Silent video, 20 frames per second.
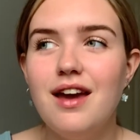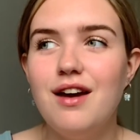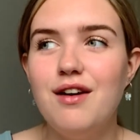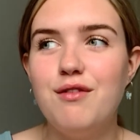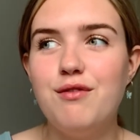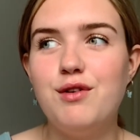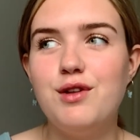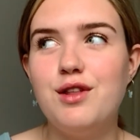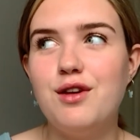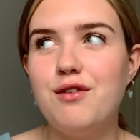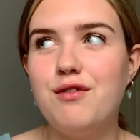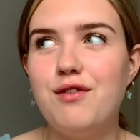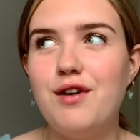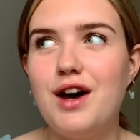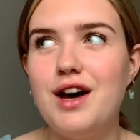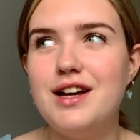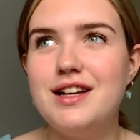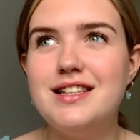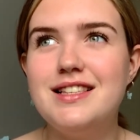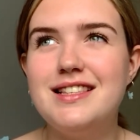For the
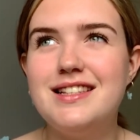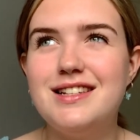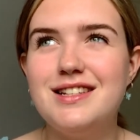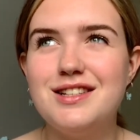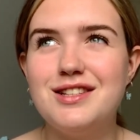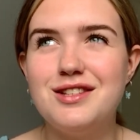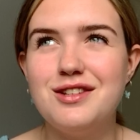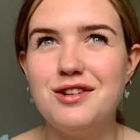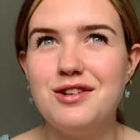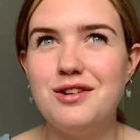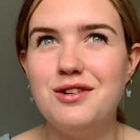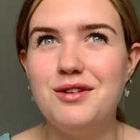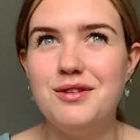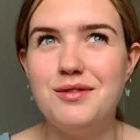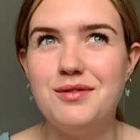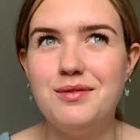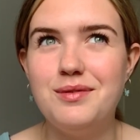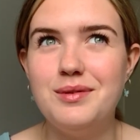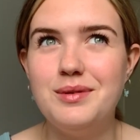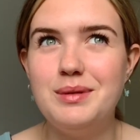first sort
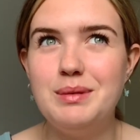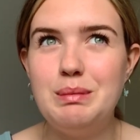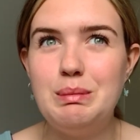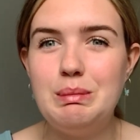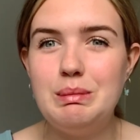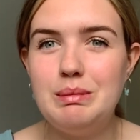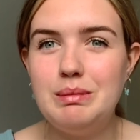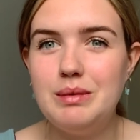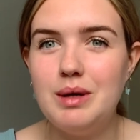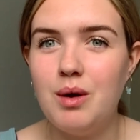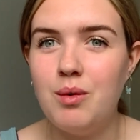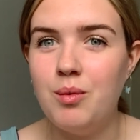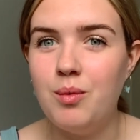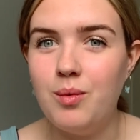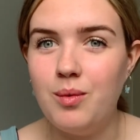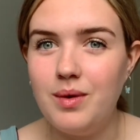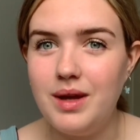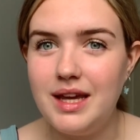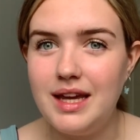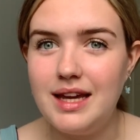of
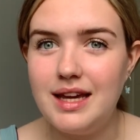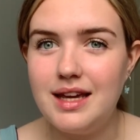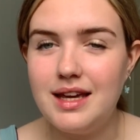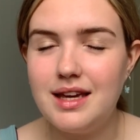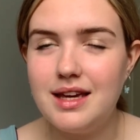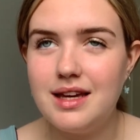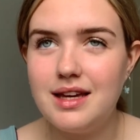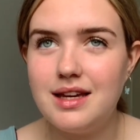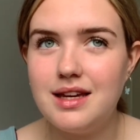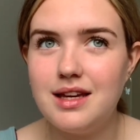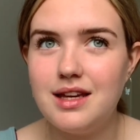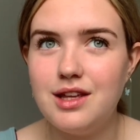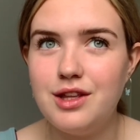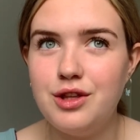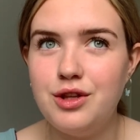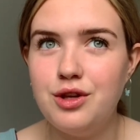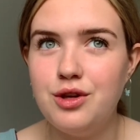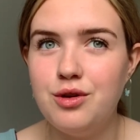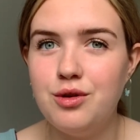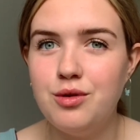week,
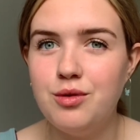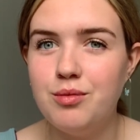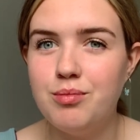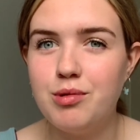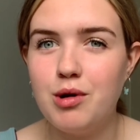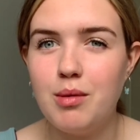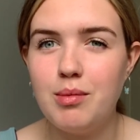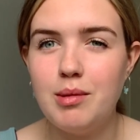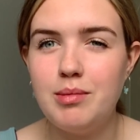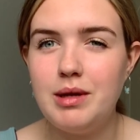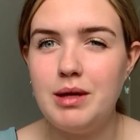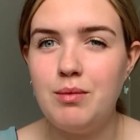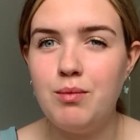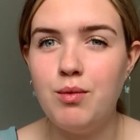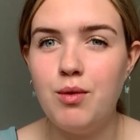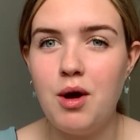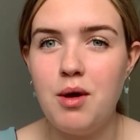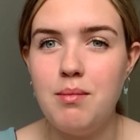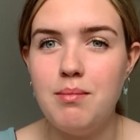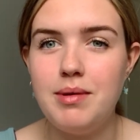you probably
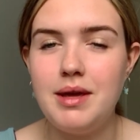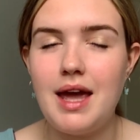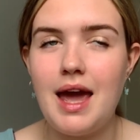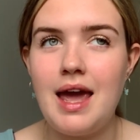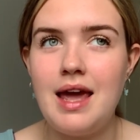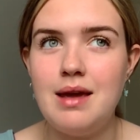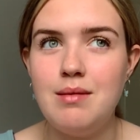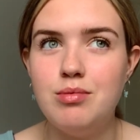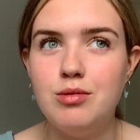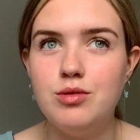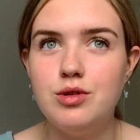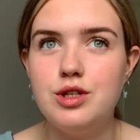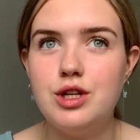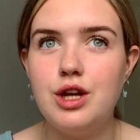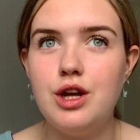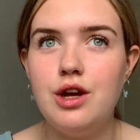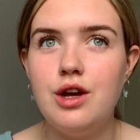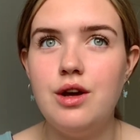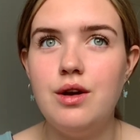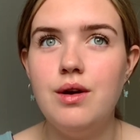won't be able
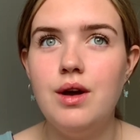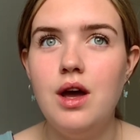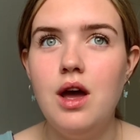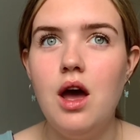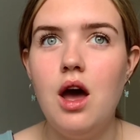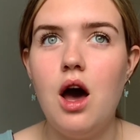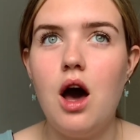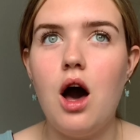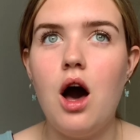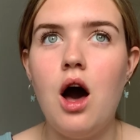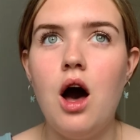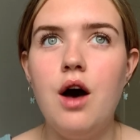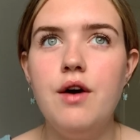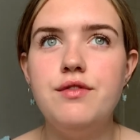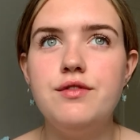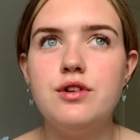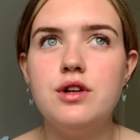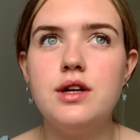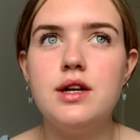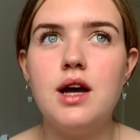to.
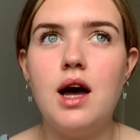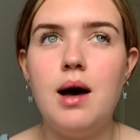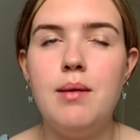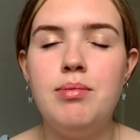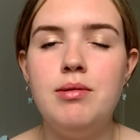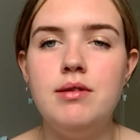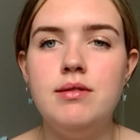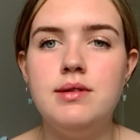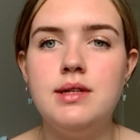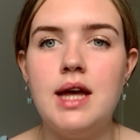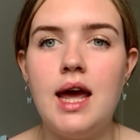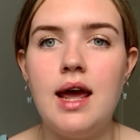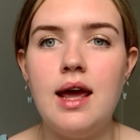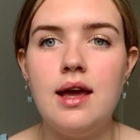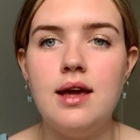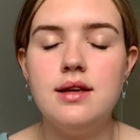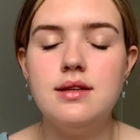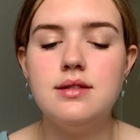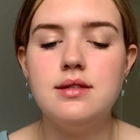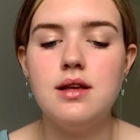After a couple of
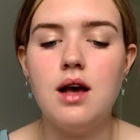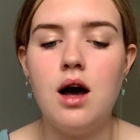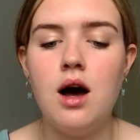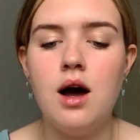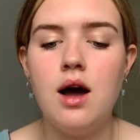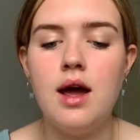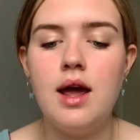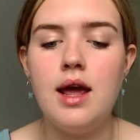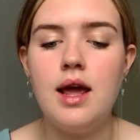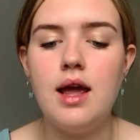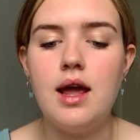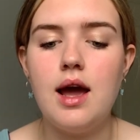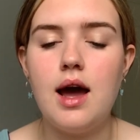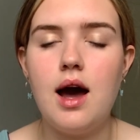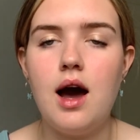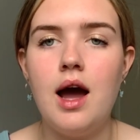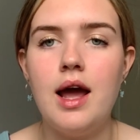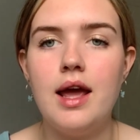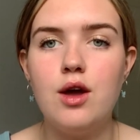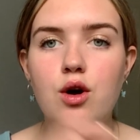days, I
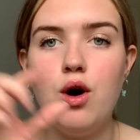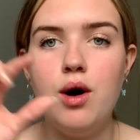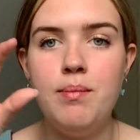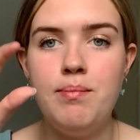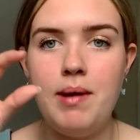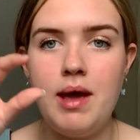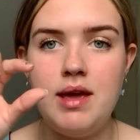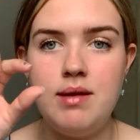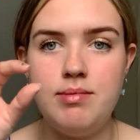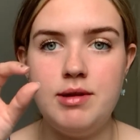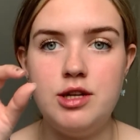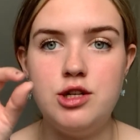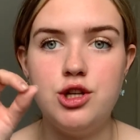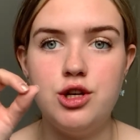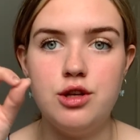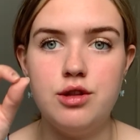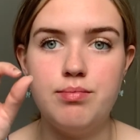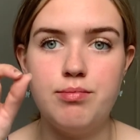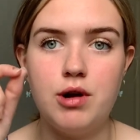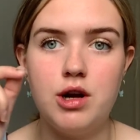got a baby
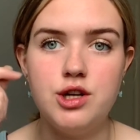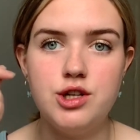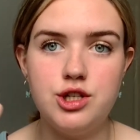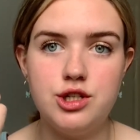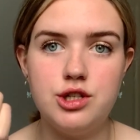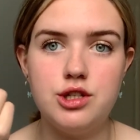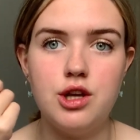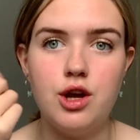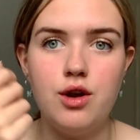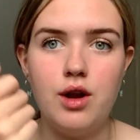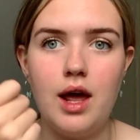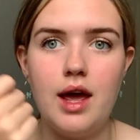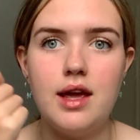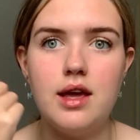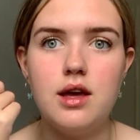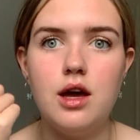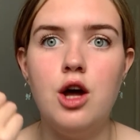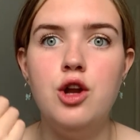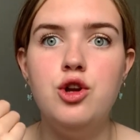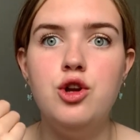toothbrush, so like a